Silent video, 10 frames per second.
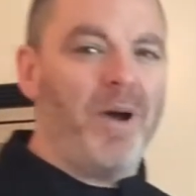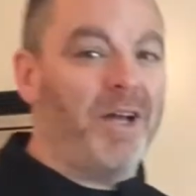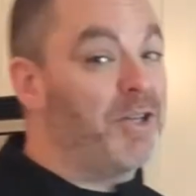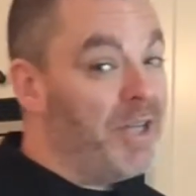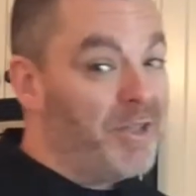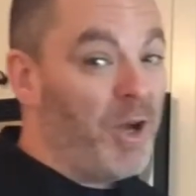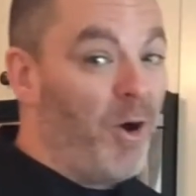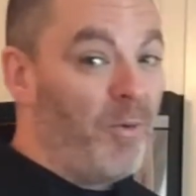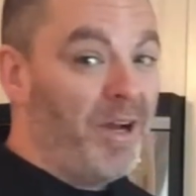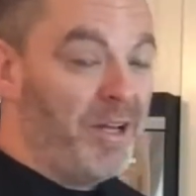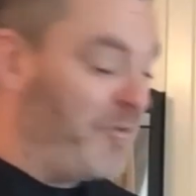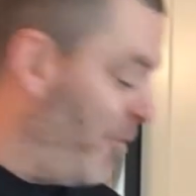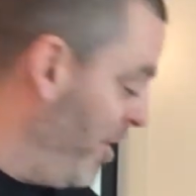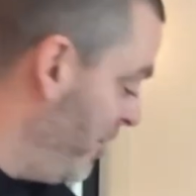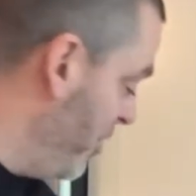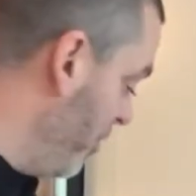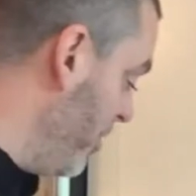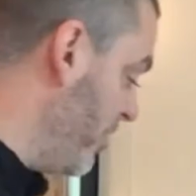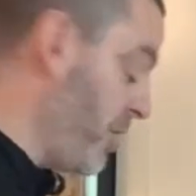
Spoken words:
much, it's already at 400 degrees.